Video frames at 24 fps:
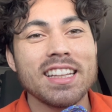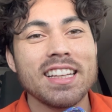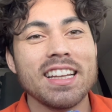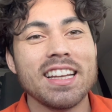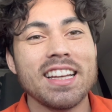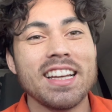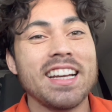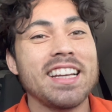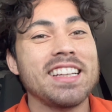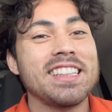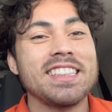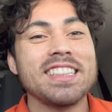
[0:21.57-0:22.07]

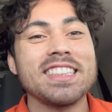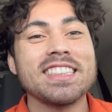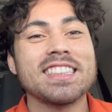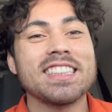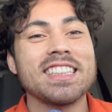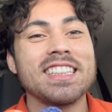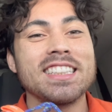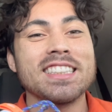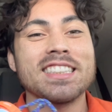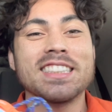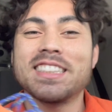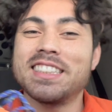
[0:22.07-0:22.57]
Hey, these
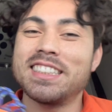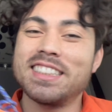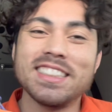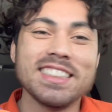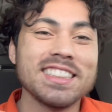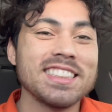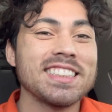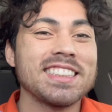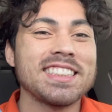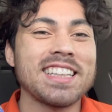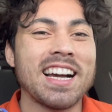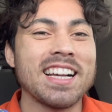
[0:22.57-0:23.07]
things
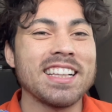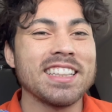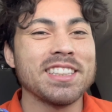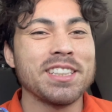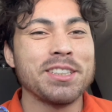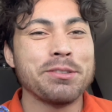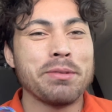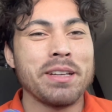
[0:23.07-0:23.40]
solid,